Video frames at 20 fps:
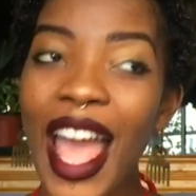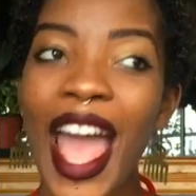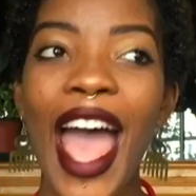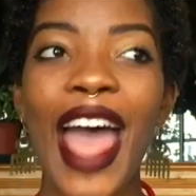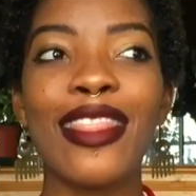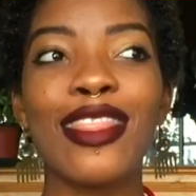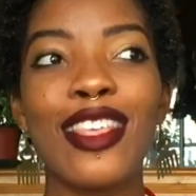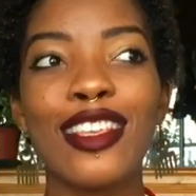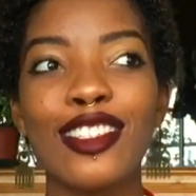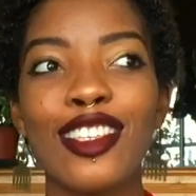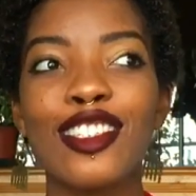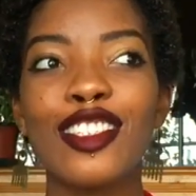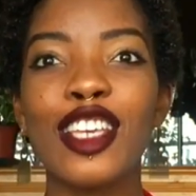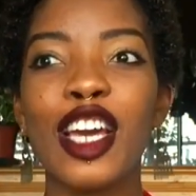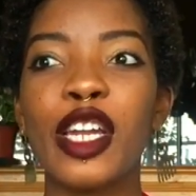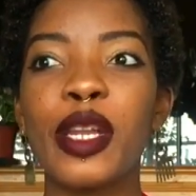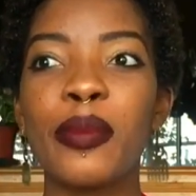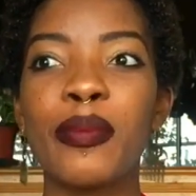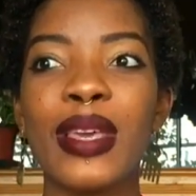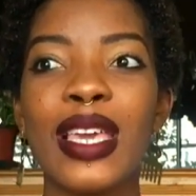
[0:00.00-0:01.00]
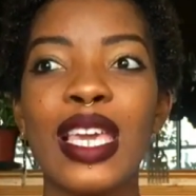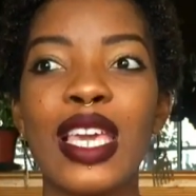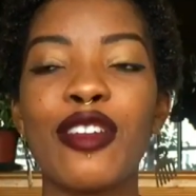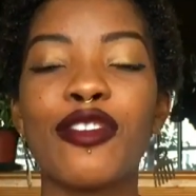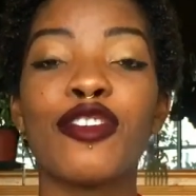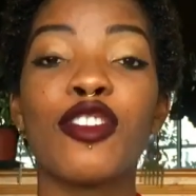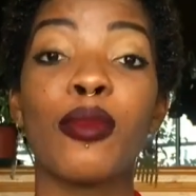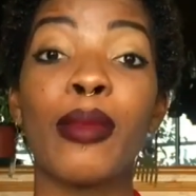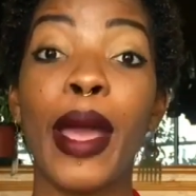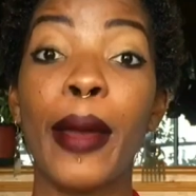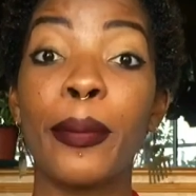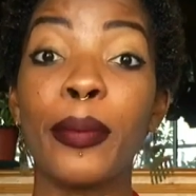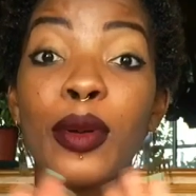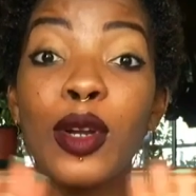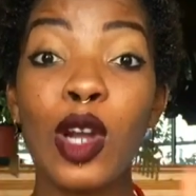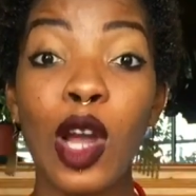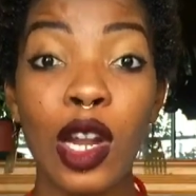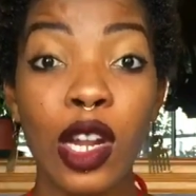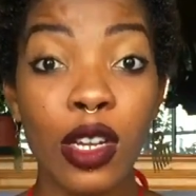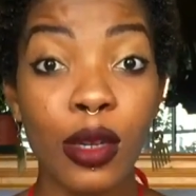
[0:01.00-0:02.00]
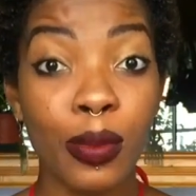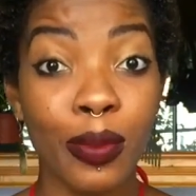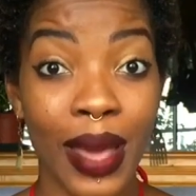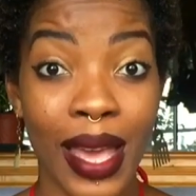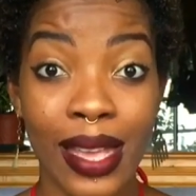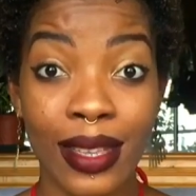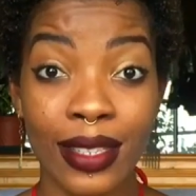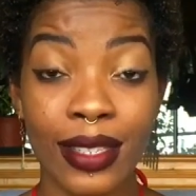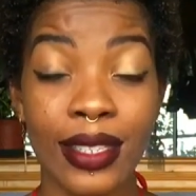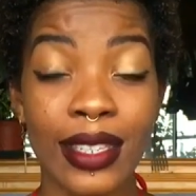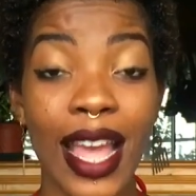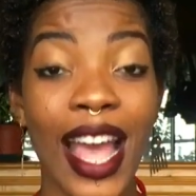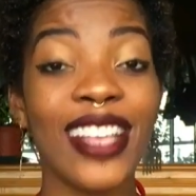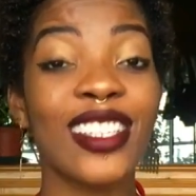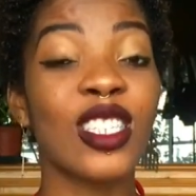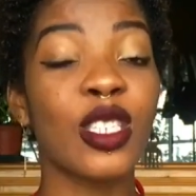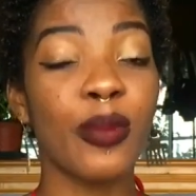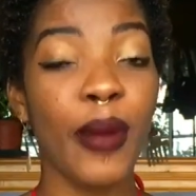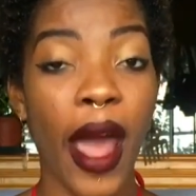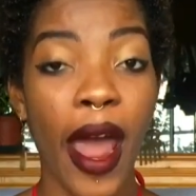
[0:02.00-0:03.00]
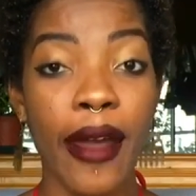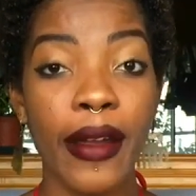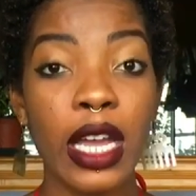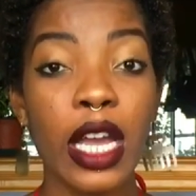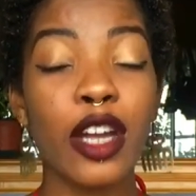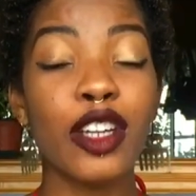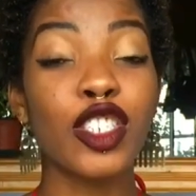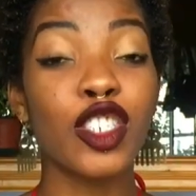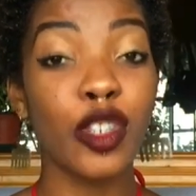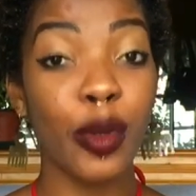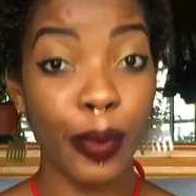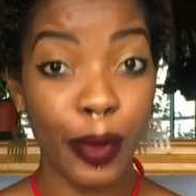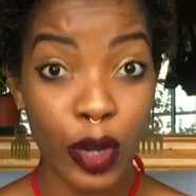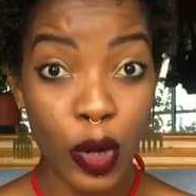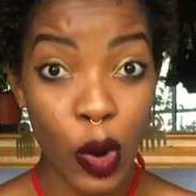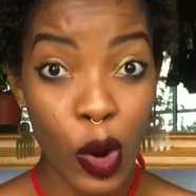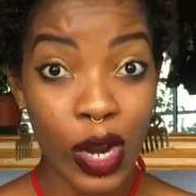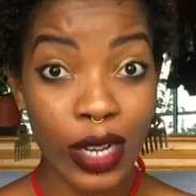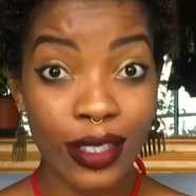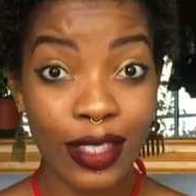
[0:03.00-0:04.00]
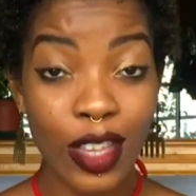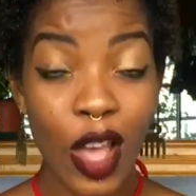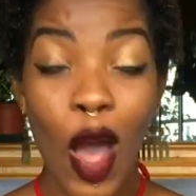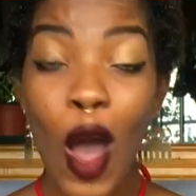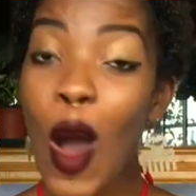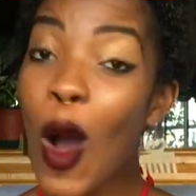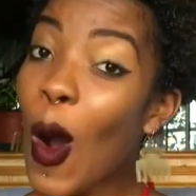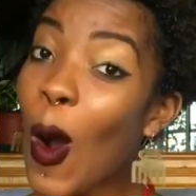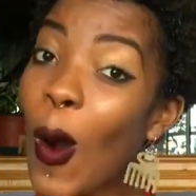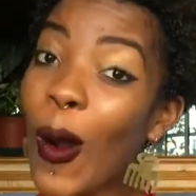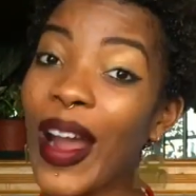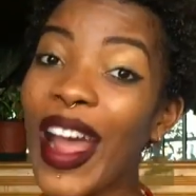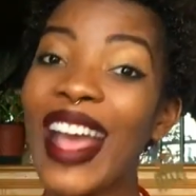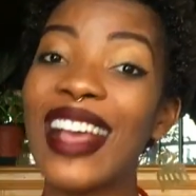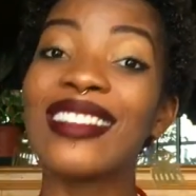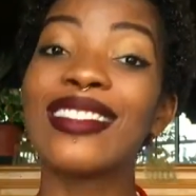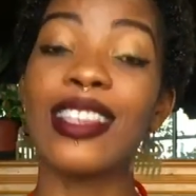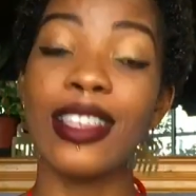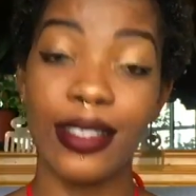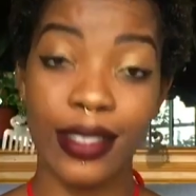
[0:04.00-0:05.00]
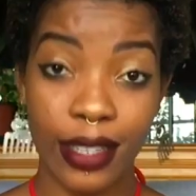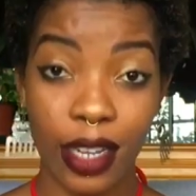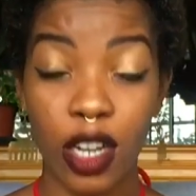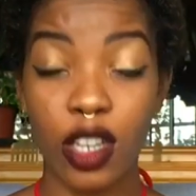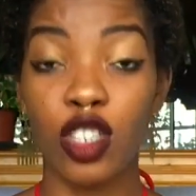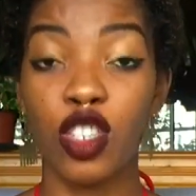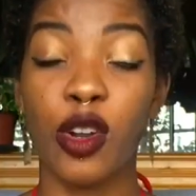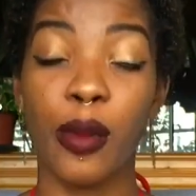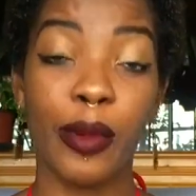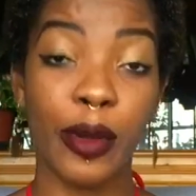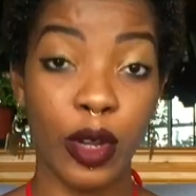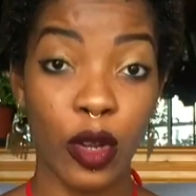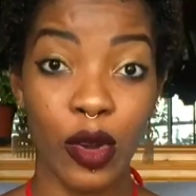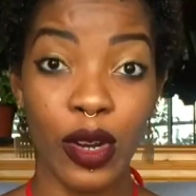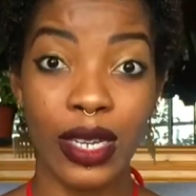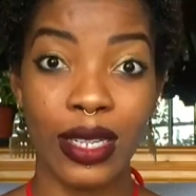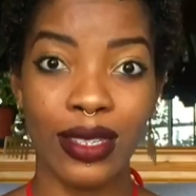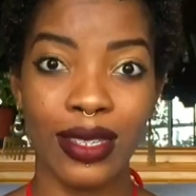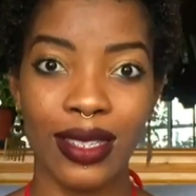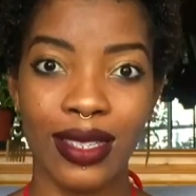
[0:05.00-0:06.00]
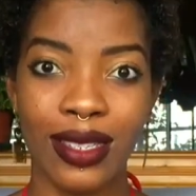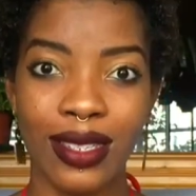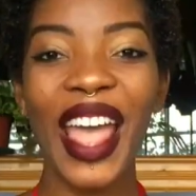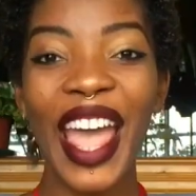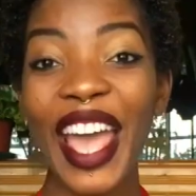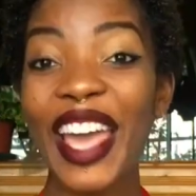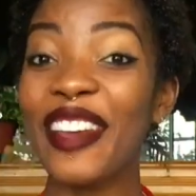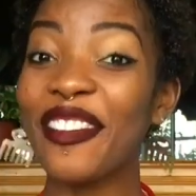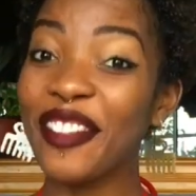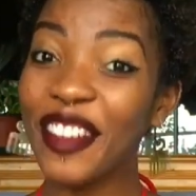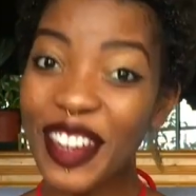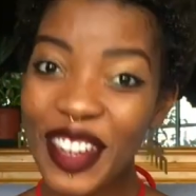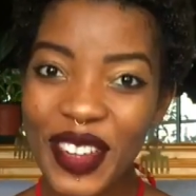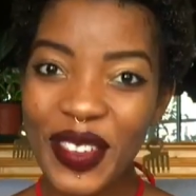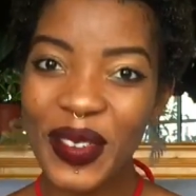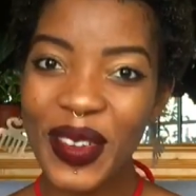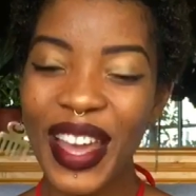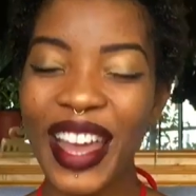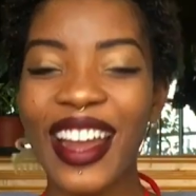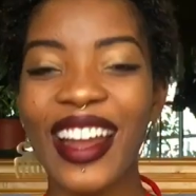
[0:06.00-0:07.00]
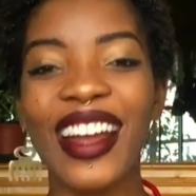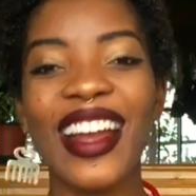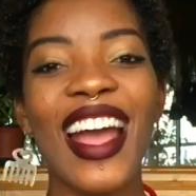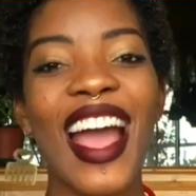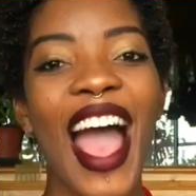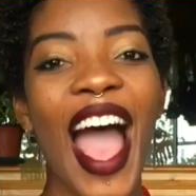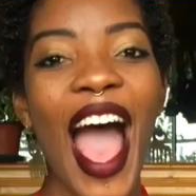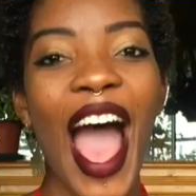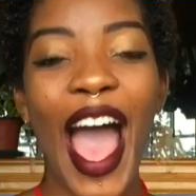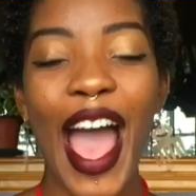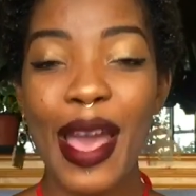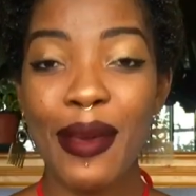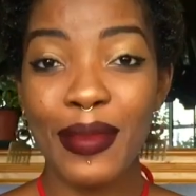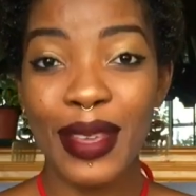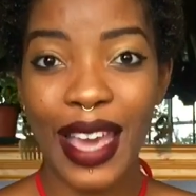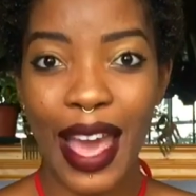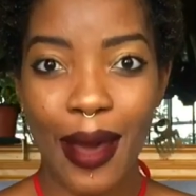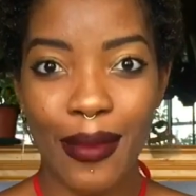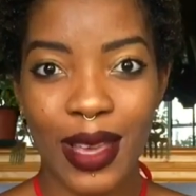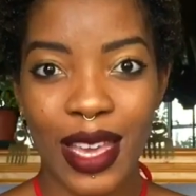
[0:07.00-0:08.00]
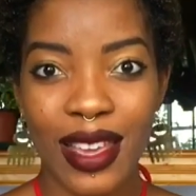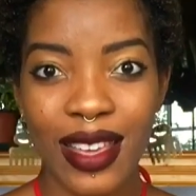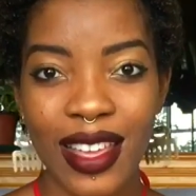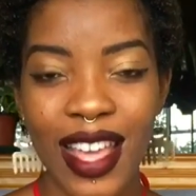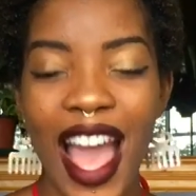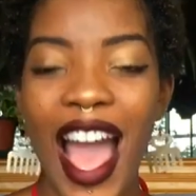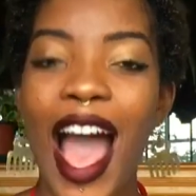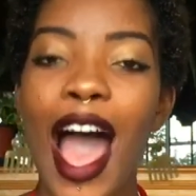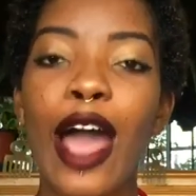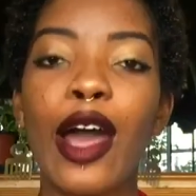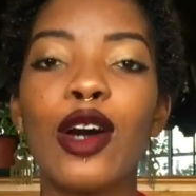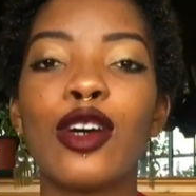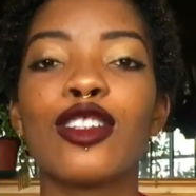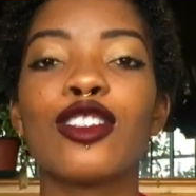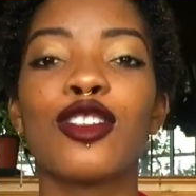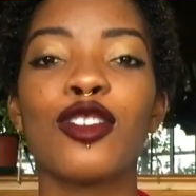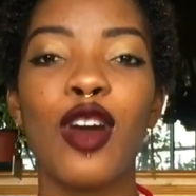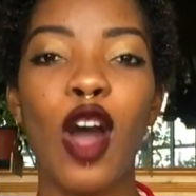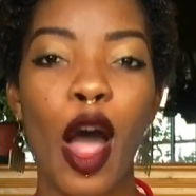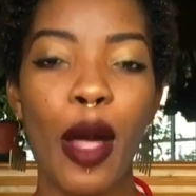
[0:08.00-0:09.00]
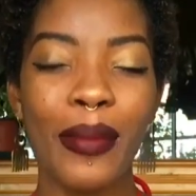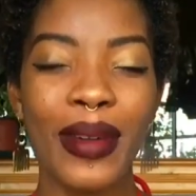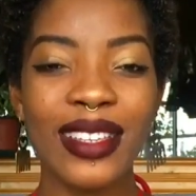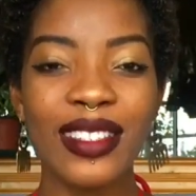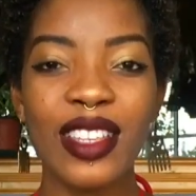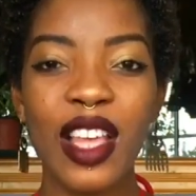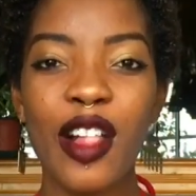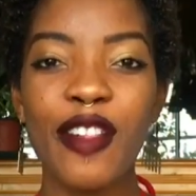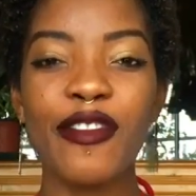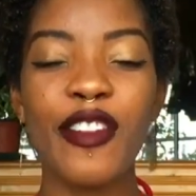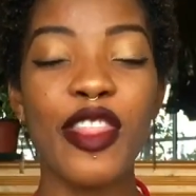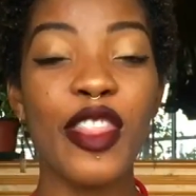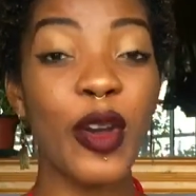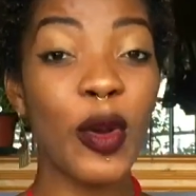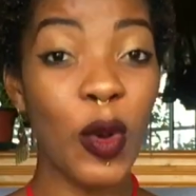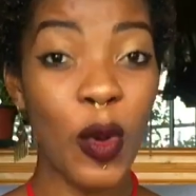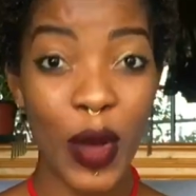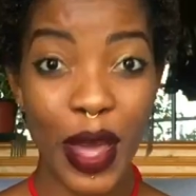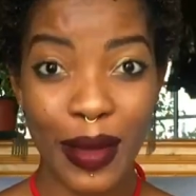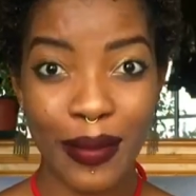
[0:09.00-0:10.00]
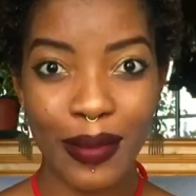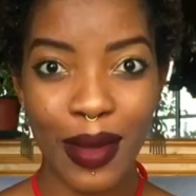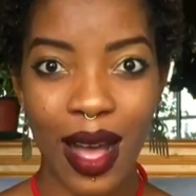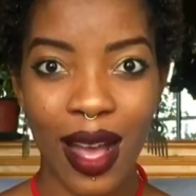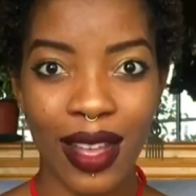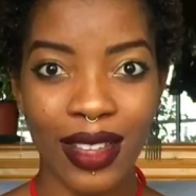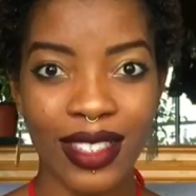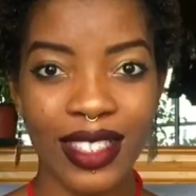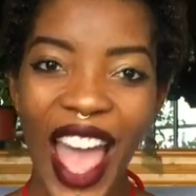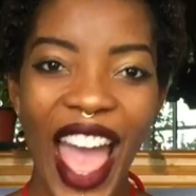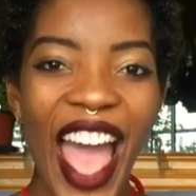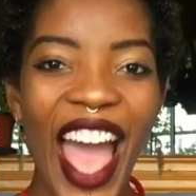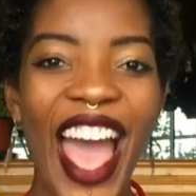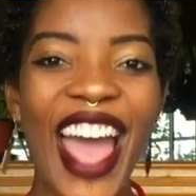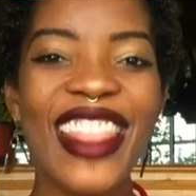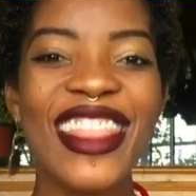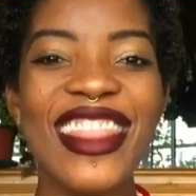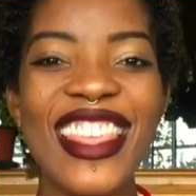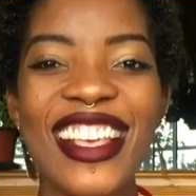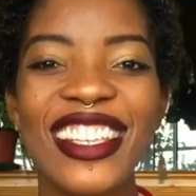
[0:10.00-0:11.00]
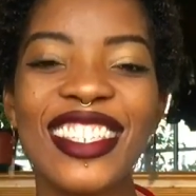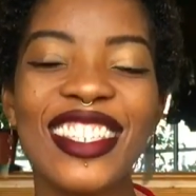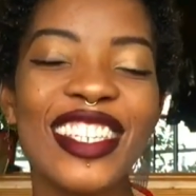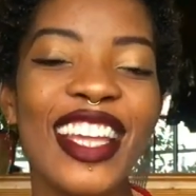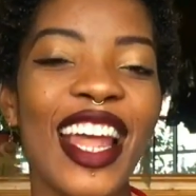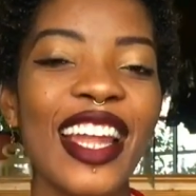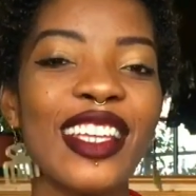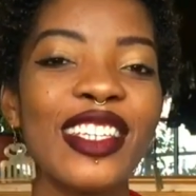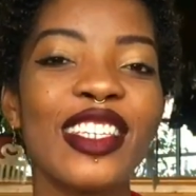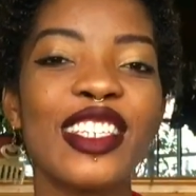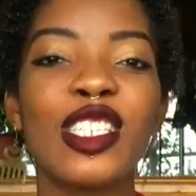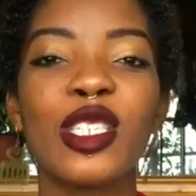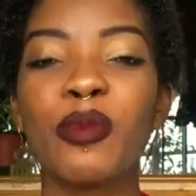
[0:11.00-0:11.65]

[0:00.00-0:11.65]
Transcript: And this is gonna be for my product based aspiring entrepreneurs or existing entrepreneurs. If you're new here, I'm Gabby. I also call myself the Quaint Boss, and this channel is